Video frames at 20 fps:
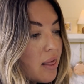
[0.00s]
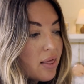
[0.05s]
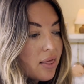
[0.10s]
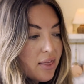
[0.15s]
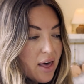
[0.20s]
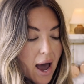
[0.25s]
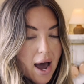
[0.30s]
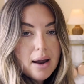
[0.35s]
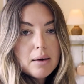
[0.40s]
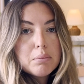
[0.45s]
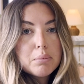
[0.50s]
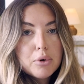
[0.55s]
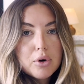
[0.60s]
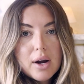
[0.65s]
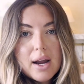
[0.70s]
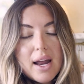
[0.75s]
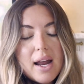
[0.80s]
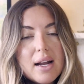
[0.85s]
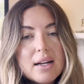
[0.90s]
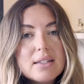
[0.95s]
that
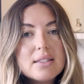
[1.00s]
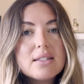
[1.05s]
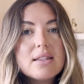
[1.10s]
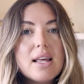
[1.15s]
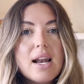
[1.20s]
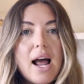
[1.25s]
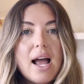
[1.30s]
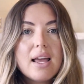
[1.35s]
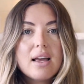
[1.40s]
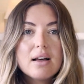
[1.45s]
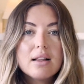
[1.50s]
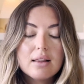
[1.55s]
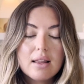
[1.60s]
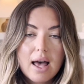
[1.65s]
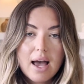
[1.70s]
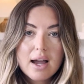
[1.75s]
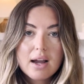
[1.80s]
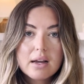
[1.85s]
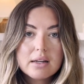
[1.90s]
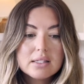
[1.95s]
brand that I
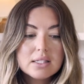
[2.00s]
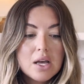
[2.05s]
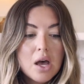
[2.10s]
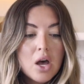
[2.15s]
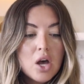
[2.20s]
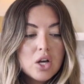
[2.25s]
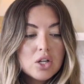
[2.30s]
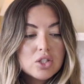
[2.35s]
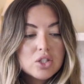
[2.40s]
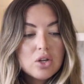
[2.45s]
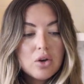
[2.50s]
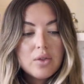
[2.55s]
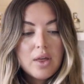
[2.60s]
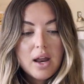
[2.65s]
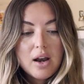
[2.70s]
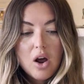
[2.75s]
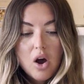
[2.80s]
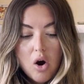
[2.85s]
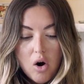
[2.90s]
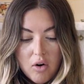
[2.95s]
collect so
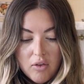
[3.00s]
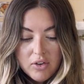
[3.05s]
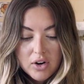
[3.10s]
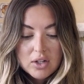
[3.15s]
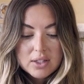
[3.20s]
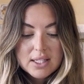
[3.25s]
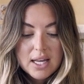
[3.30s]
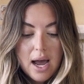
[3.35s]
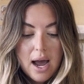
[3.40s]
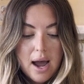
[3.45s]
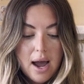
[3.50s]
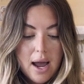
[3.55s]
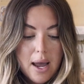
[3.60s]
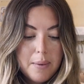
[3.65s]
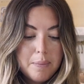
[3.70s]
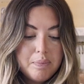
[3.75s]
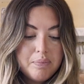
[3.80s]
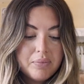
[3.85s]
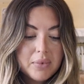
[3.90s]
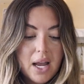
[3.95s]
that over
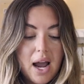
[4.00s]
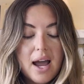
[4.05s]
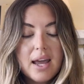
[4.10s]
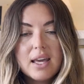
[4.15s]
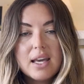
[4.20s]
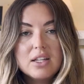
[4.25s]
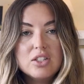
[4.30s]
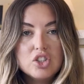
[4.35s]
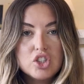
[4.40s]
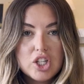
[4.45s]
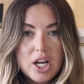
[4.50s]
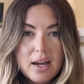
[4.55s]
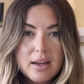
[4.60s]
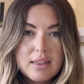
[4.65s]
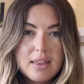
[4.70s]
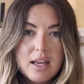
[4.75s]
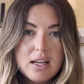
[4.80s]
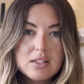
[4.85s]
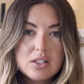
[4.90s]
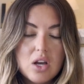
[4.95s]
time I can check
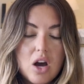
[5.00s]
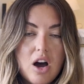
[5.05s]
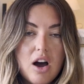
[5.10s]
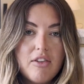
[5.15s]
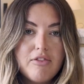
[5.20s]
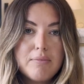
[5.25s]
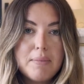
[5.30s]
things off,